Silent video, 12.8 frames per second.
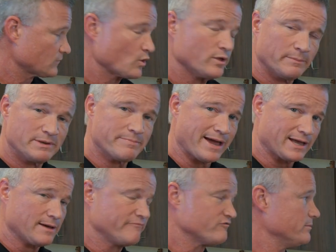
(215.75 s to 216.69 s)
well, let me
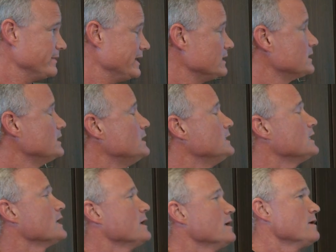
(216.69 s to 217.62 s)
back up for a minute.
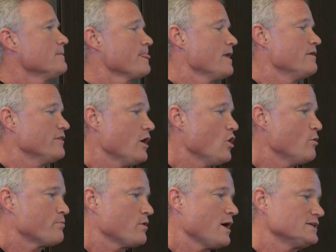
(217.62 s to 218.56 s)
The whole
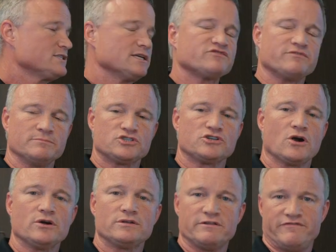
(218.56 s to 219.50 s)
process from
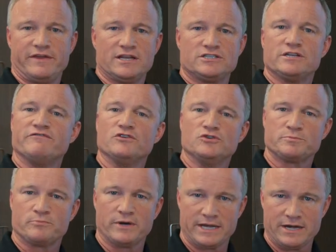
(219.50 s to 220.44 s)
start to finish, if you
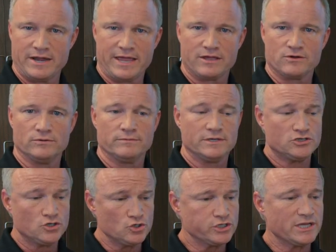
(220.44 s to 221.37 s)
sprain an ankle,
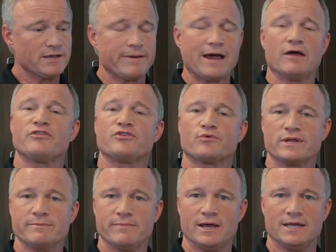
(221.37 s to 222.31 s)
is usually about
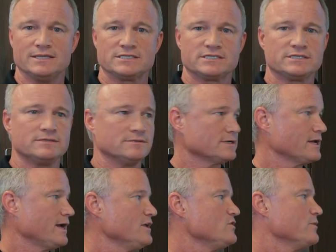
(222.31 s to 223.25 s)
3 months.
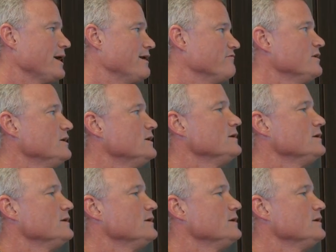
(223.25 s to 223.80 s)
Okay, you have